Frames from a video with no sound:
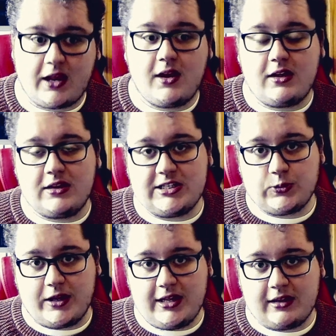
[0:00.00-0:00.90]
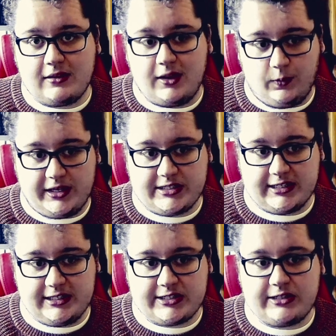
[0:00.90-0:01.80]
This week, in week
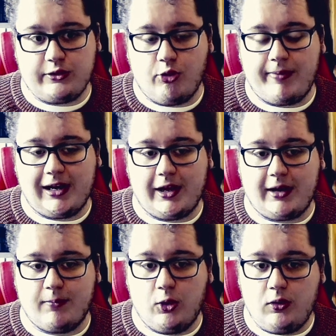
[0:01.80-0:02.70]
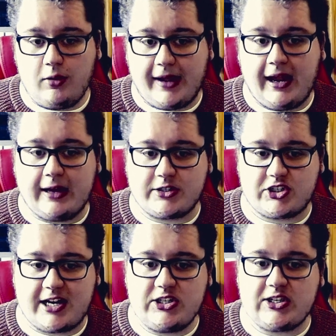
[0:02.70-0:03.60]
6, you will be learning more about how to
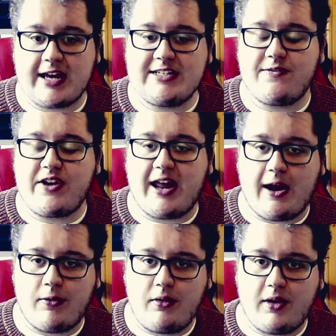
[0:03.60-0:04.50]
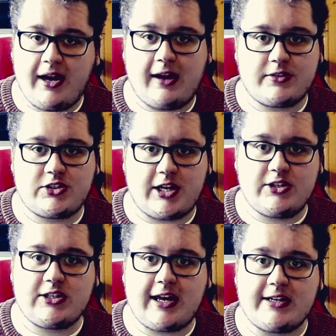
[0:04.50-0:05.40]
change the case of a noun and how to change
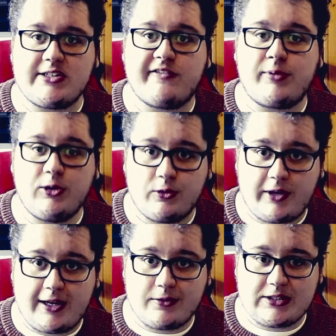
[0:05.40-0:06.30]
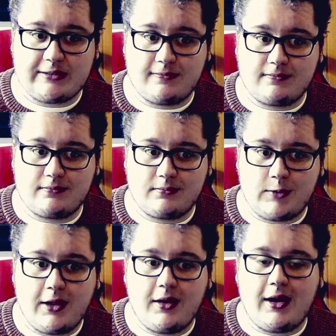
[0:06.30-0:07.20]
the case of plural nouns,
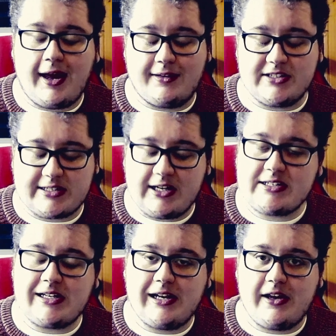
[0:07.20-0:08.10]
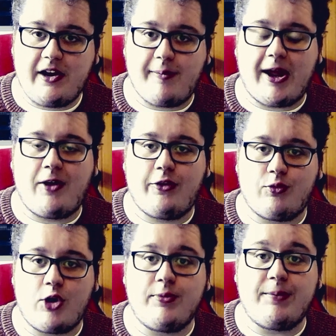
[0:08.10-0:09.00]
and start to learn about the
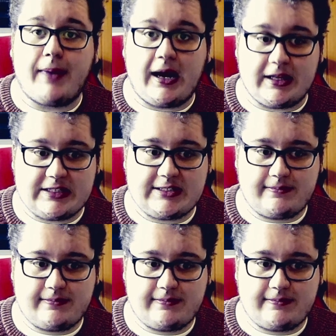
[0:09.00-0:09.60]
Roman baths.